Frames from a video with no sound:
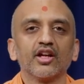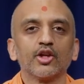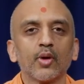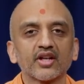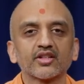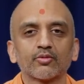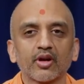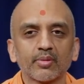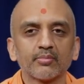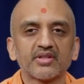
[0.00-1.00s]
You had to
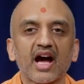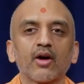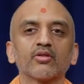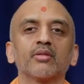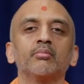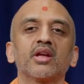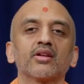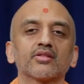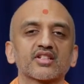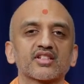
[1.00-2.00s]
rip him down the
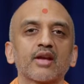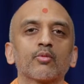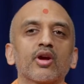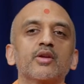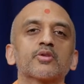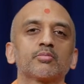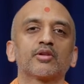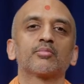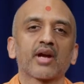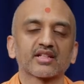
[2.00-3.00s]
middle the same way he was
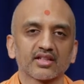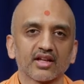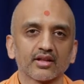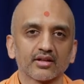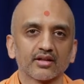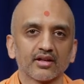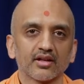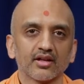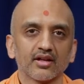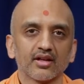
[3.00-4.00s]
put back together.
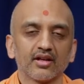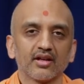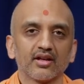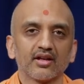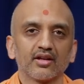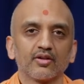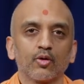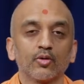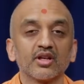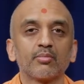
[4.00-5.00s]

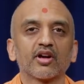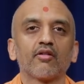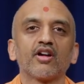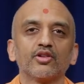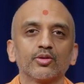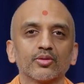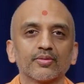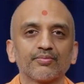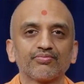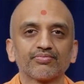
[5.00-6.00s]
Only Bhagwan knew.
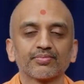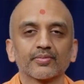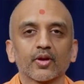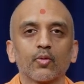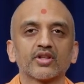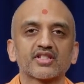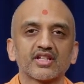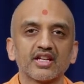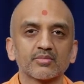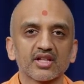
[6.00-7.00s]
What
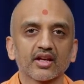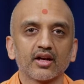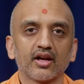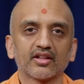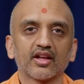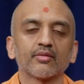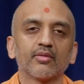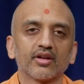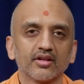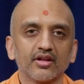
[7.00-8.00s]
seems like
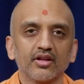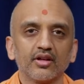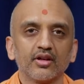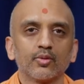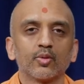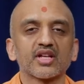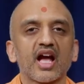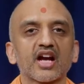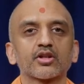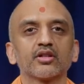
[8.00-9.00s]
adharma, was
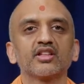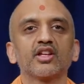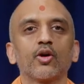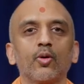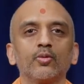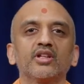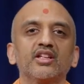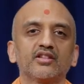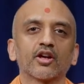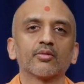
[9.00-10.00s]
actually the
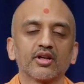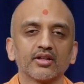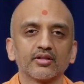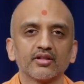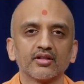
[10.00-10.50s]
only dharma.